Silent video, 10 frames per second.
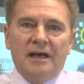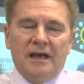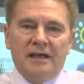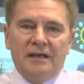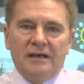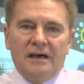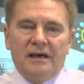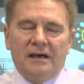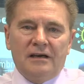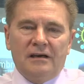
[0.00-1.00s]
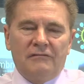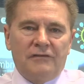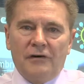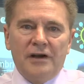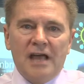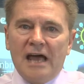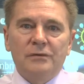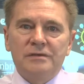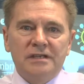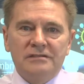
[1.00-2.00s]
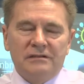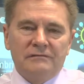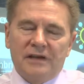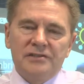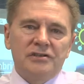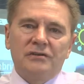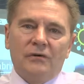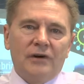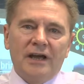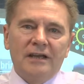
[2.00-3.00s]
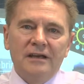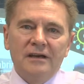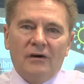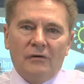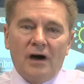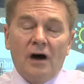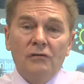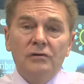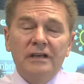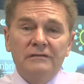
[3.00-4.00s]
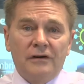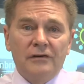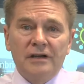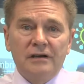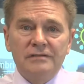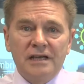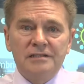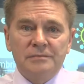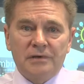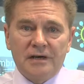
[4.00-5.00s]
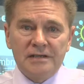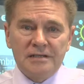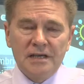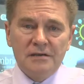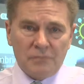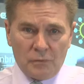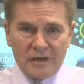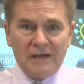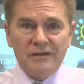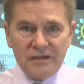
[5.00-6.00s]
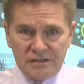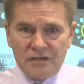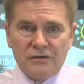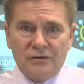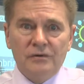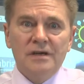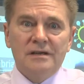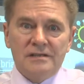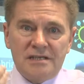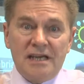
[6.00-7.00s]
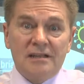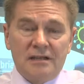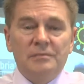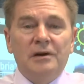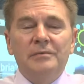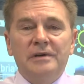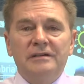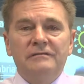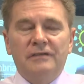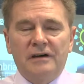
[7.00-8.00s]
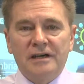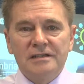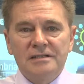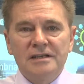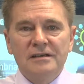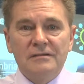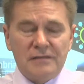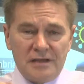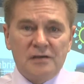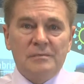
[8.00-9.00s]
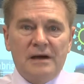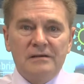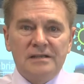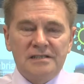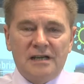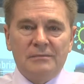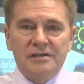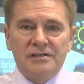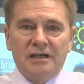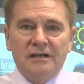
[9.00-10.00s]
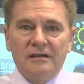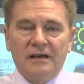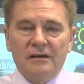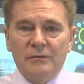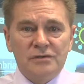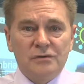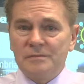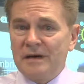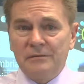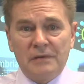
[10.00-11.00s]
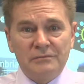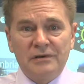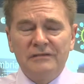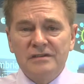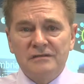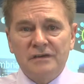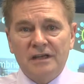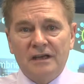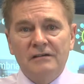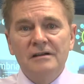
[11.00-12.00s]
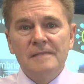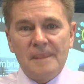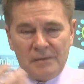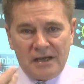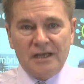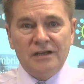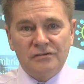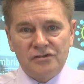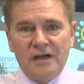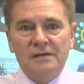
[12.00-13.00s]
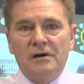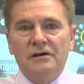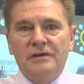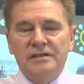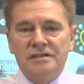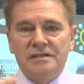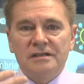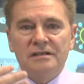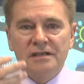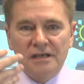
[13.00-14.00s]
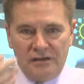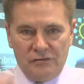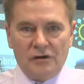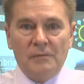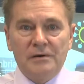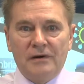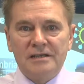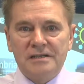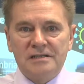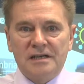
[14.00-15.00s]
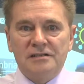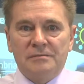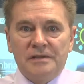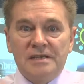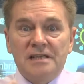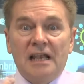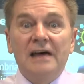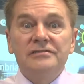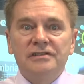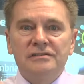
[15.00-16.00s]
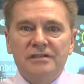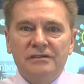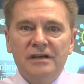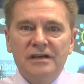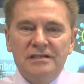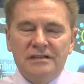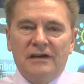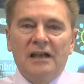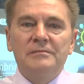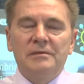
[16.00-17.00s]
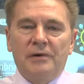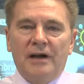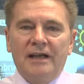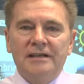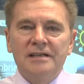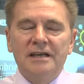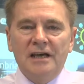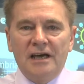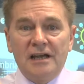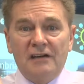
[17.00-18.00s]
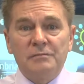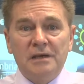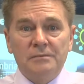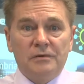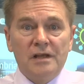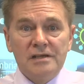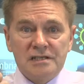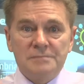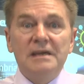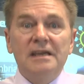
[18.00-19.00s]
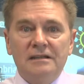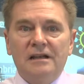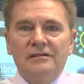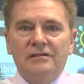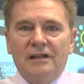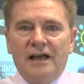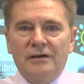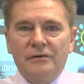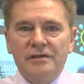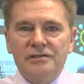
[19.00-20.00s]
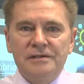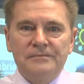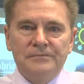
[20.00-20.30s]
a foreign equity joint venture or a wholly foreign-owned enterprise. But whatever you do, take the appropriate advice. Think about establishing, we talked about in my previous video, about getting your trademark registered and your copyright, etc. But this allows you to develop the brand and have people speaking the local language